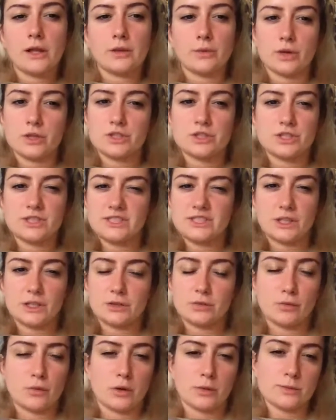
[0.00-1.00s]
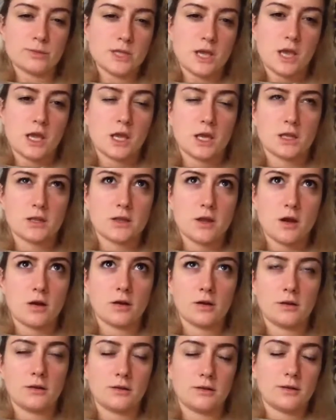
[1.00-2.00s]
Anyway, just stick to what I'm saying and
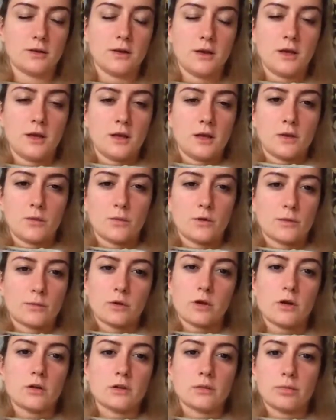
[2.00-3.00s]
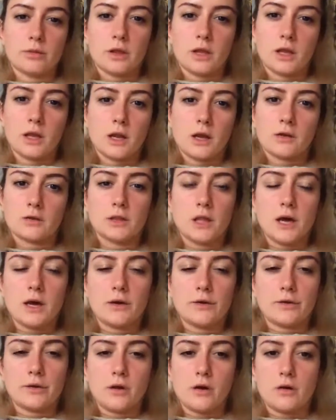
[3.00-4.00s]
not what I'm contemplating out
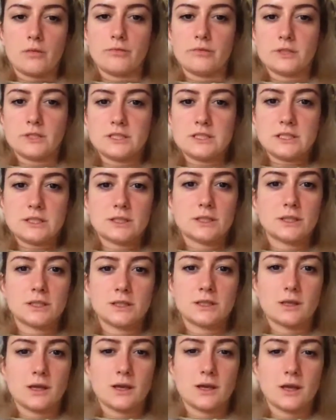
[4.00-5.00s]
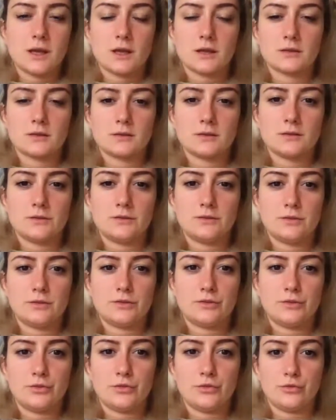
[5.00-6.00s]
loud. Obviously, I have
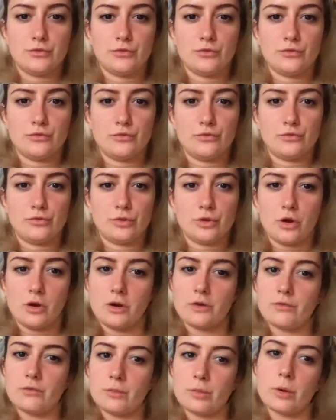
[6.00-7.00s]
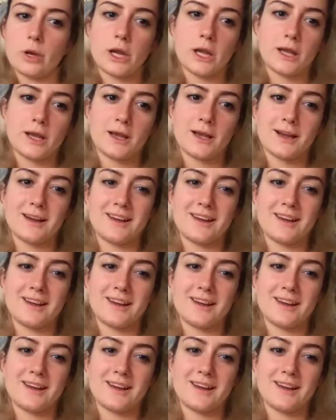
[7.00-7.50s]
too long of a break.